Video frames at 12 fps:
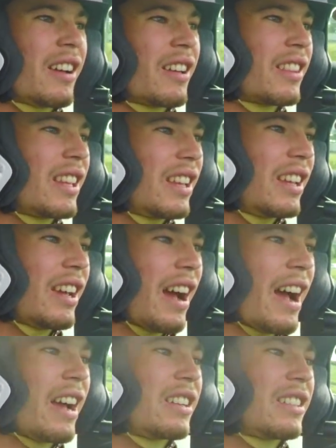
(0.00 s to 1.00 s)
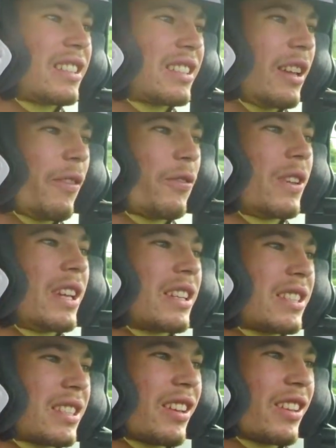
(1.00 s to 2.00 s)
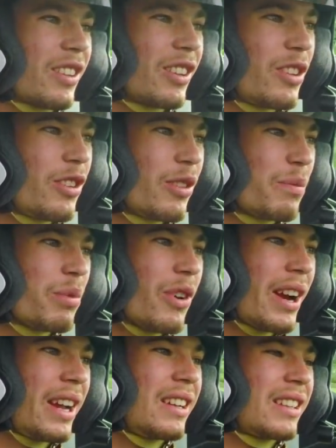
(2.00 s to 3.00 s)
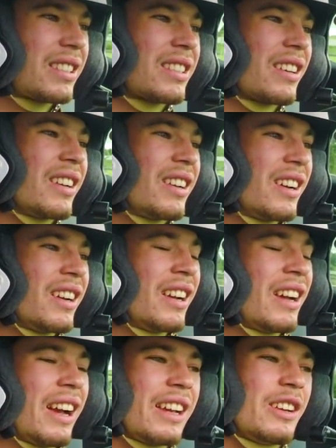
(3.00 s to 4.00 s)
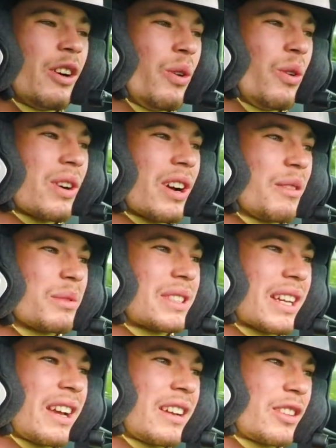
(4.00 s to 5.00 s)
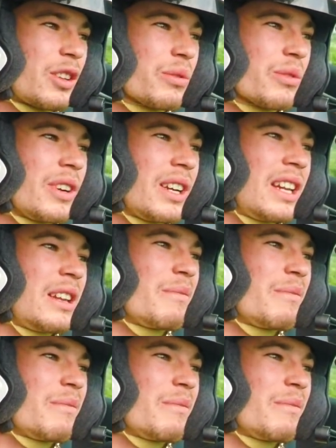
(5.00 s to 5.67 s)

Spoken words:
the added stiffness, the newer brakes, it all comes together to really